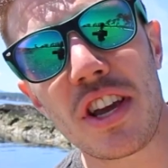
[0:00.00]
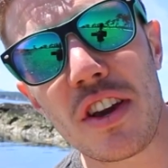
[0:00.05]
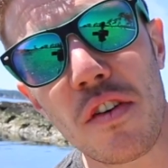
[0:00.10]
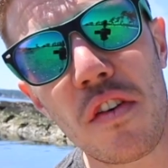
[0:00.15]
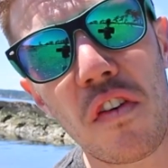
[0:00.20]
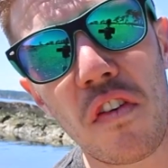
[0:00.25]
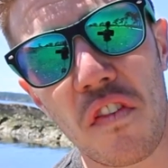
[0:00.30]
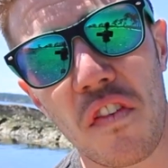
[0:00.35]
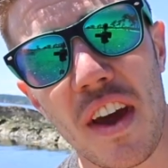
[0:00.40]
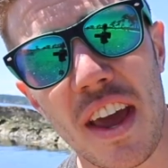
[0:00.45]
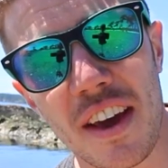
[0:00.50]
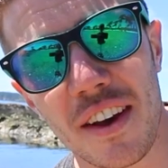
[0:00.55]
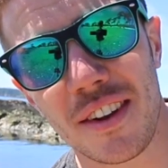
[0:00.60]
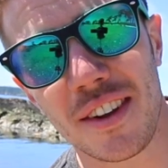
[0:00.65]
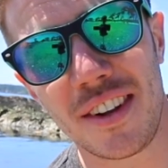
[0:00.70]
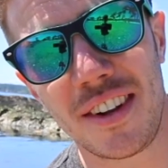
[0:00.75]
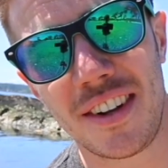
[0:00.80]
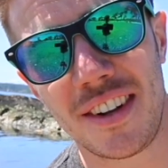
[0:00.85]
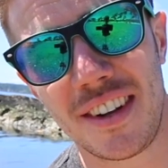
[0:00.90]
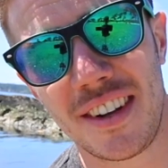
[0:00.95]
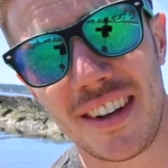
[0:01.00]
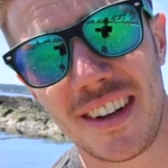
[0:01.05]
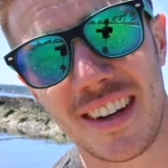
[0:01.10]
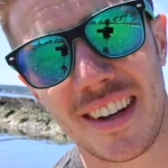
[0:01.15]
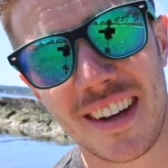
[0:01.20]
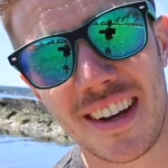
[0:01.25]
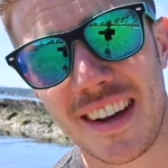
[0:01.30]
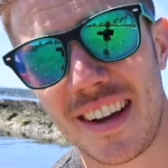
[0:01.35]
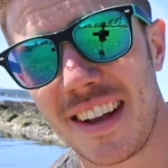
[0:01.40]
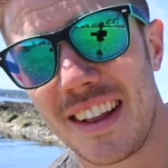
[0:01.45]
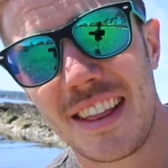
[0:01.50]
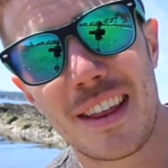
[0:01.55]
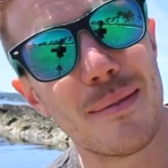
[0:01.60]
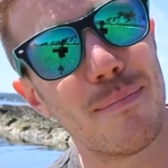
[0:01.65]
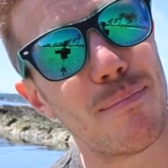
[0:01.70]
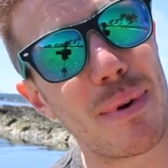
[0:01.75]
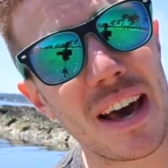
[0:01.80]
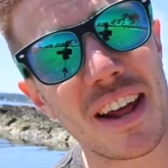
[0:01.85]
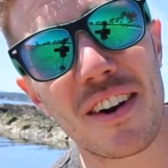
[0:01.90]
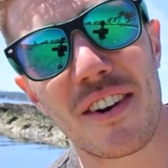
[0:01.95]
you fail, the
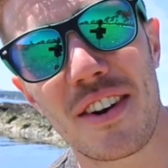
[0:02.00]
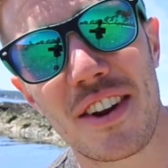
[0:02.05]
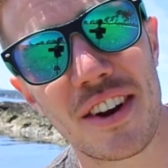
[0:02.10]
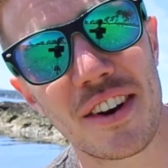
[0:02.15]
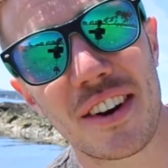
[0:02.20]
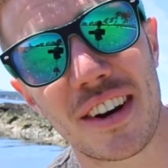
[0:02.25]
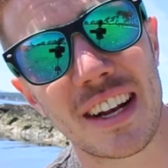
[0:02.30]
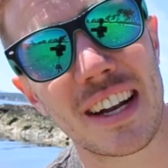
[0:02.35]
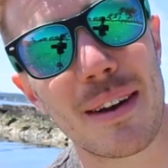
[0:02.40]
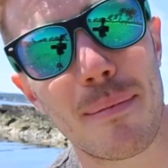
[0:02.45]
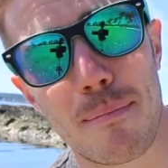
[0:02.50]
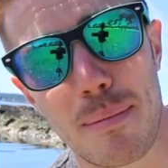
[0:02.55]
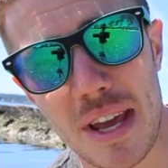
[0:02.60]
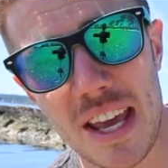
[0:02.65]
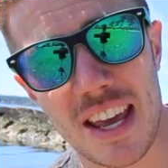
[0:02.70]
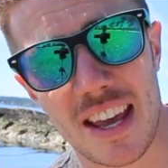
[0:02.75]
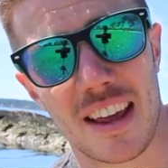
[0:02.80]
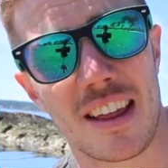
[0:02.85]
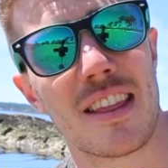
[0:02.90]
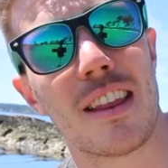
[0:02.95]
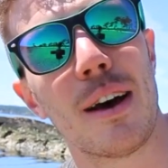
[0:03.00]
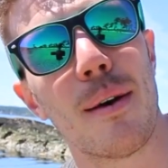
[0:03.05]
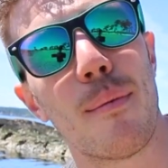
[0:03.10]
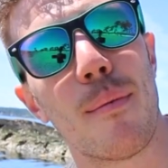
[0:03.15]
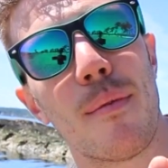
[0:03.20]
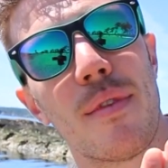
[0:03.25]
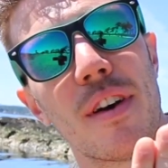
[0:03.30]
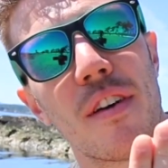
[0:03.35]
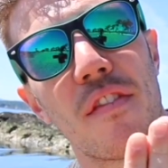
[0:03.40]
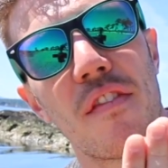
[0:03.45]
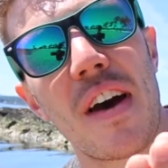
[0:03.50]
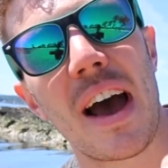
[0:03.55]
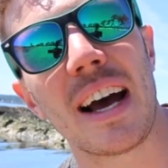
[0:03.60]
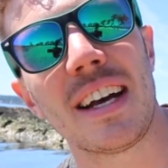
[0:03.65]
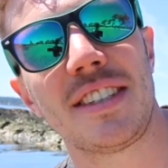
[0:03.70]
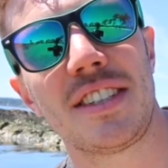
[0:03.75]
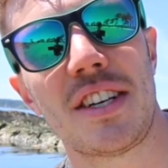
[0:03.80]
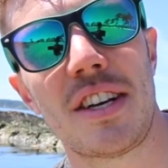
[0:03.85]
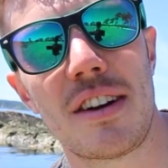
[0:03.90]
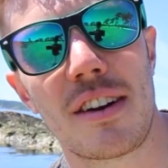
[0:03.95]
better you're gonna be, the, the
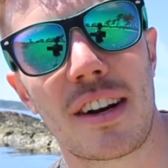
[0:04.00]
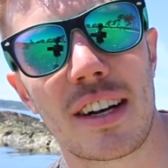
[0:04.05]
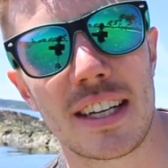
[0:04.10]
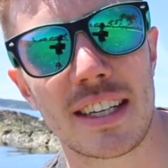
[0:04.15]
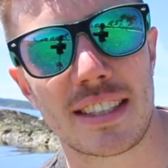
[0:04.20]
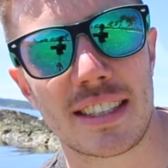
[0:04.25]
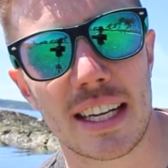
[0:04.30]
faster you're gonna